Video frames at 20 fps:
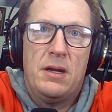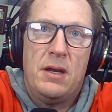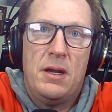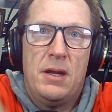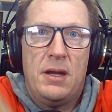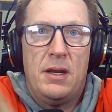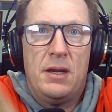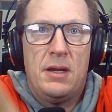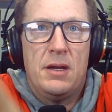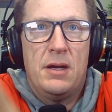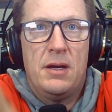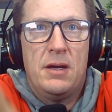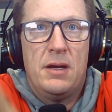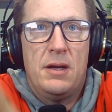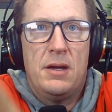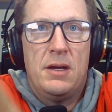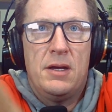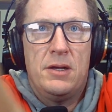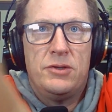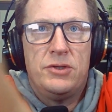a
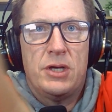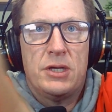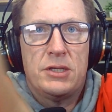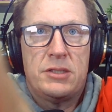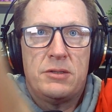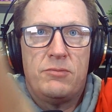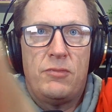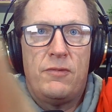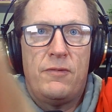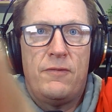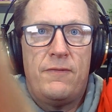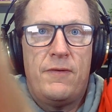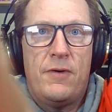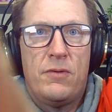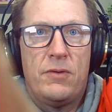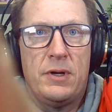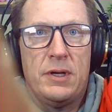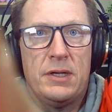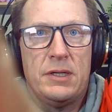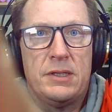adjustable
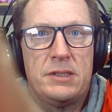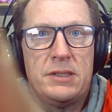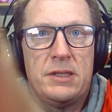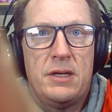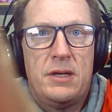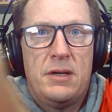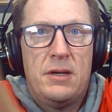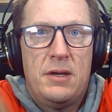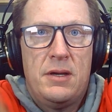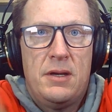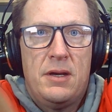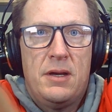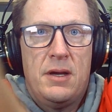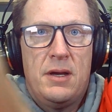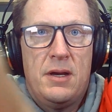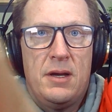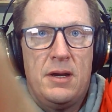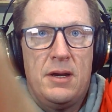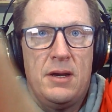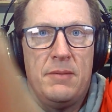focus
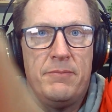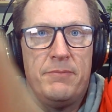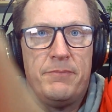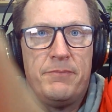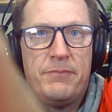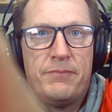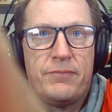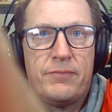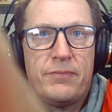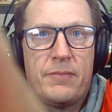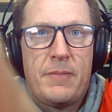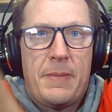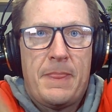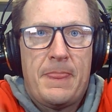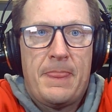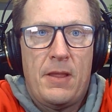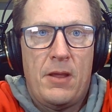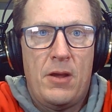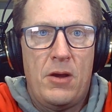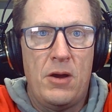on
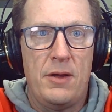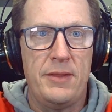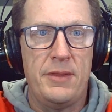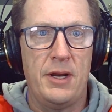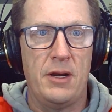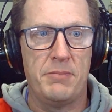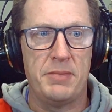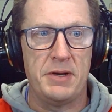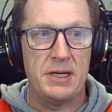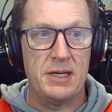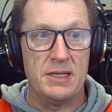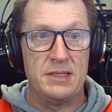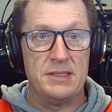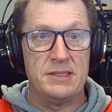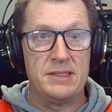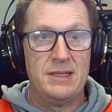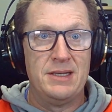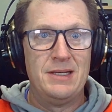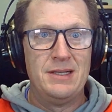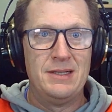there, because
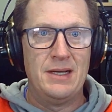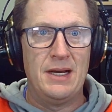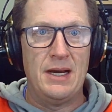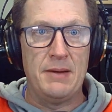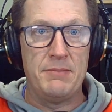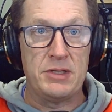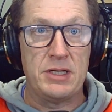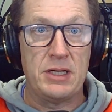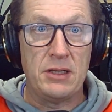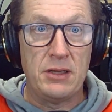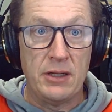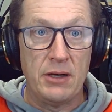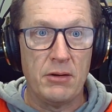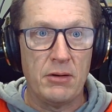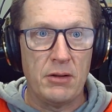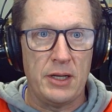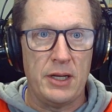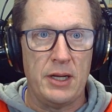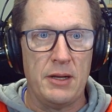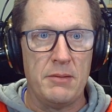I'm
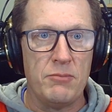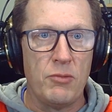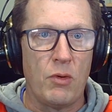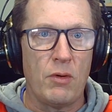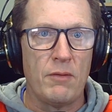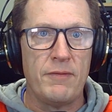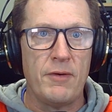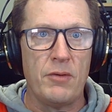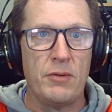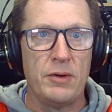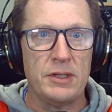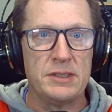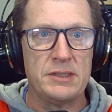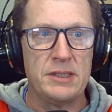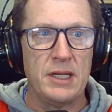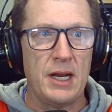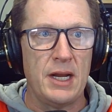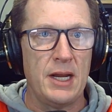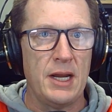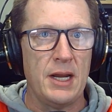clearly in more focus
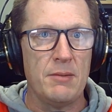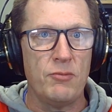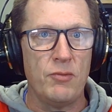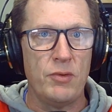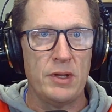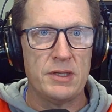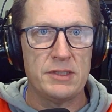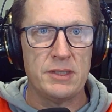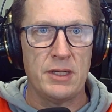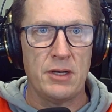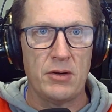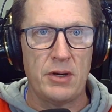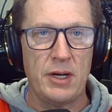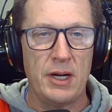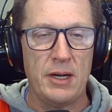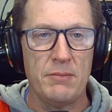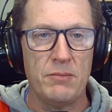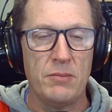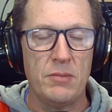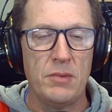than I am with
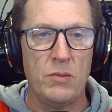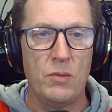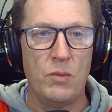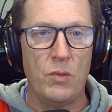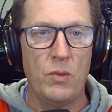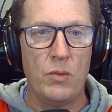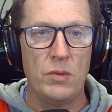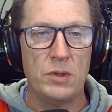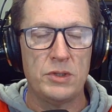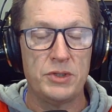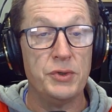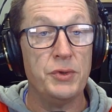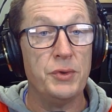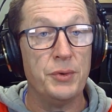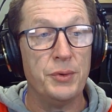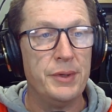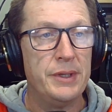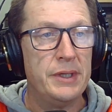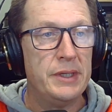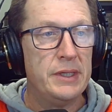CineCam
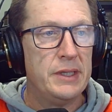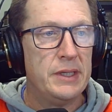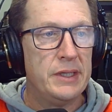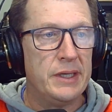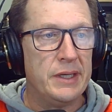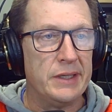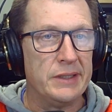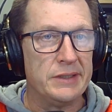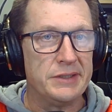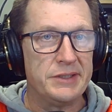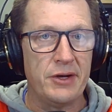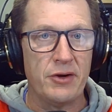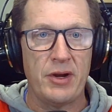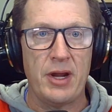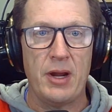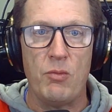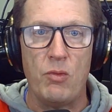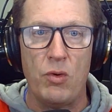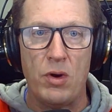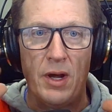2.
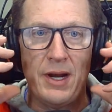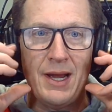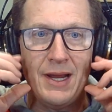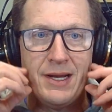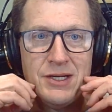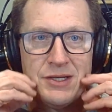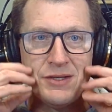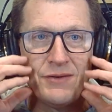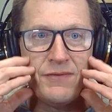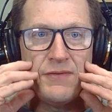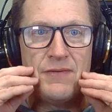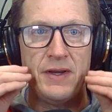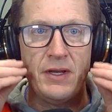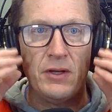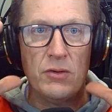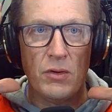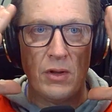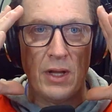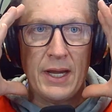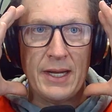CineCam 1, I just
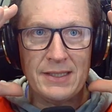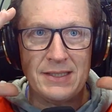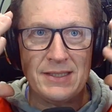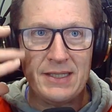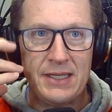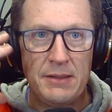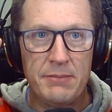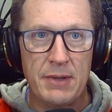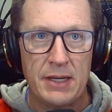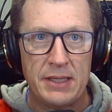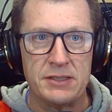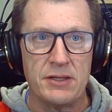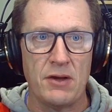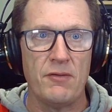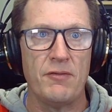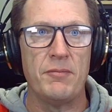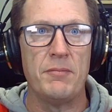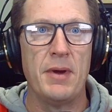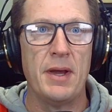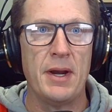feel I see
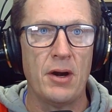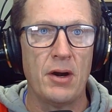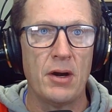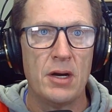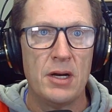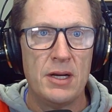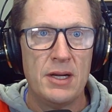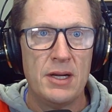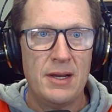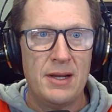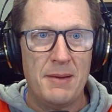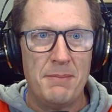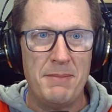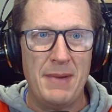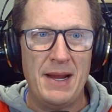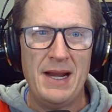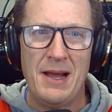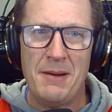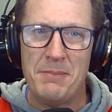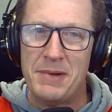myself better.
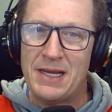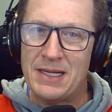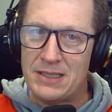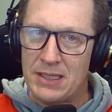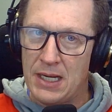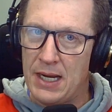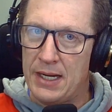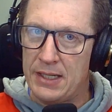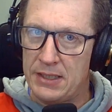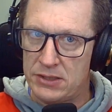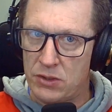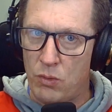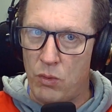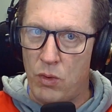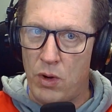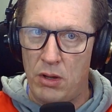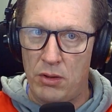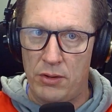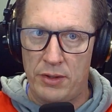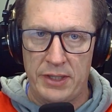May not be as high as
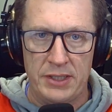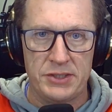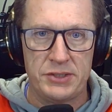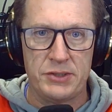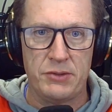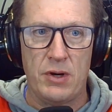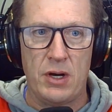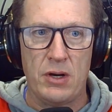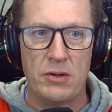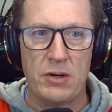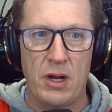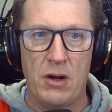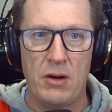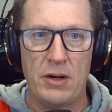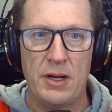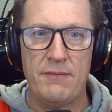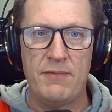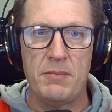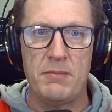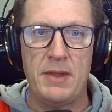quality, so I'll
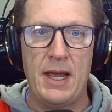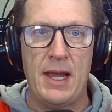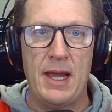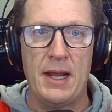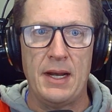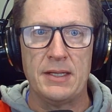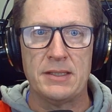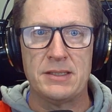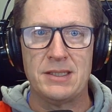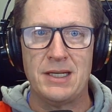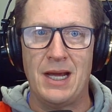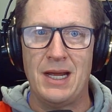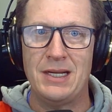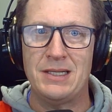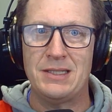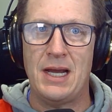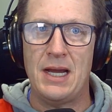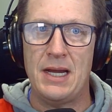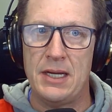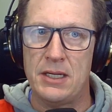give them that. It's not
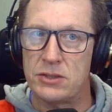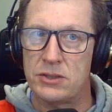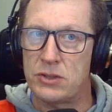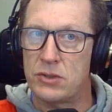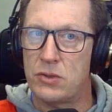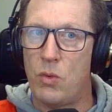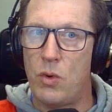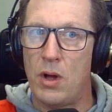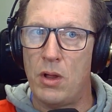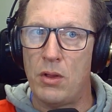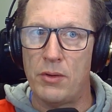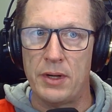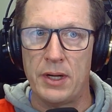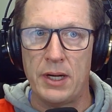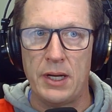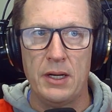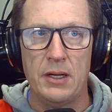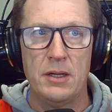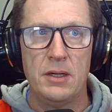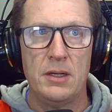as high as
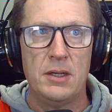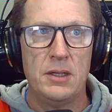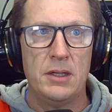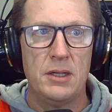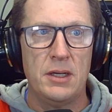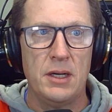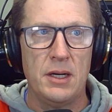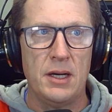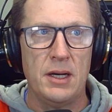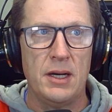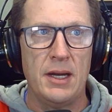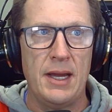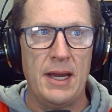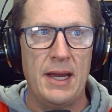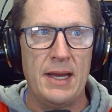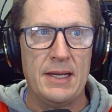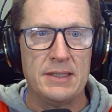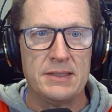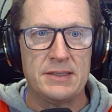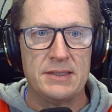quality
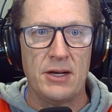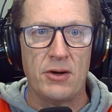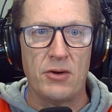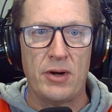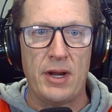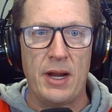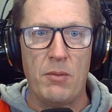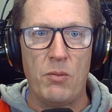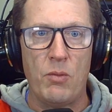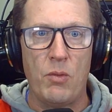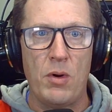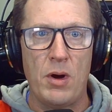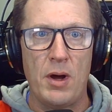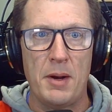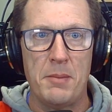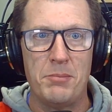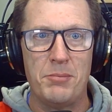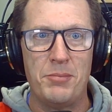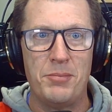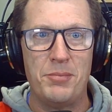as CineCam
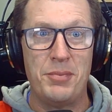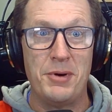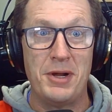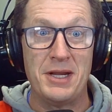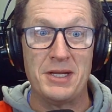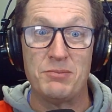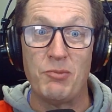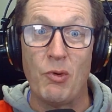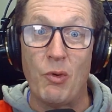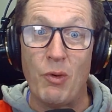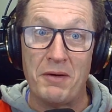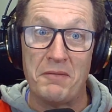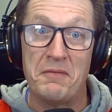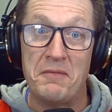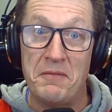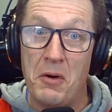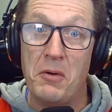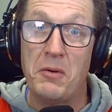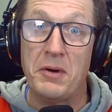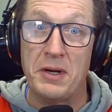1, but it's more in
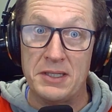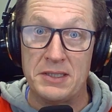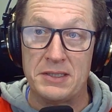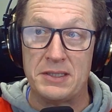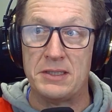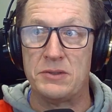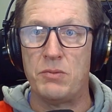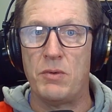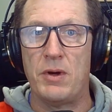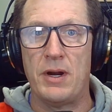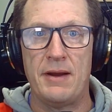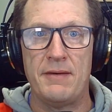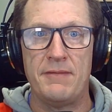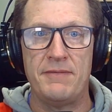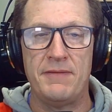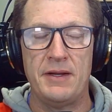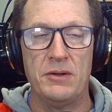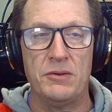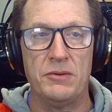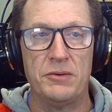focus is what I
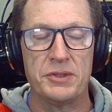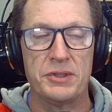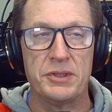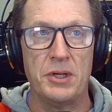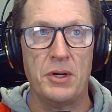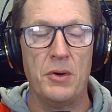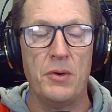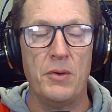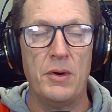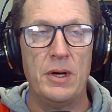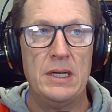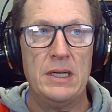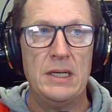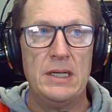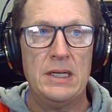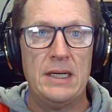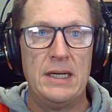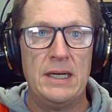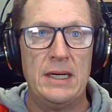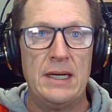feel. So,
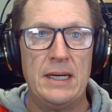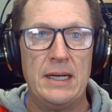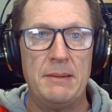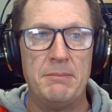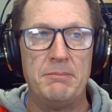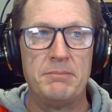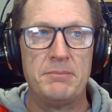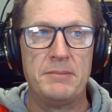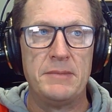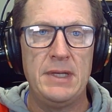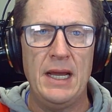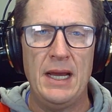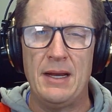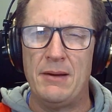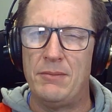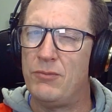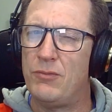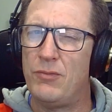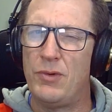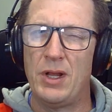
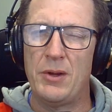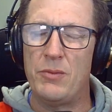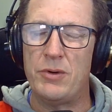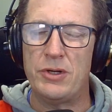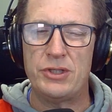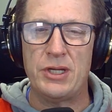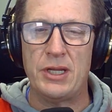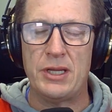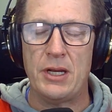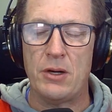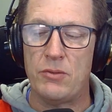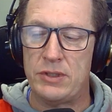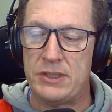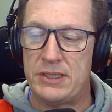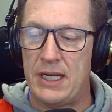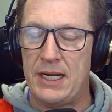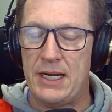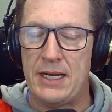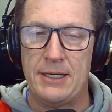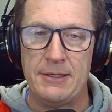really wish that there was
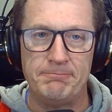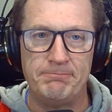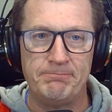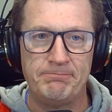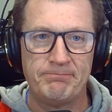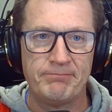a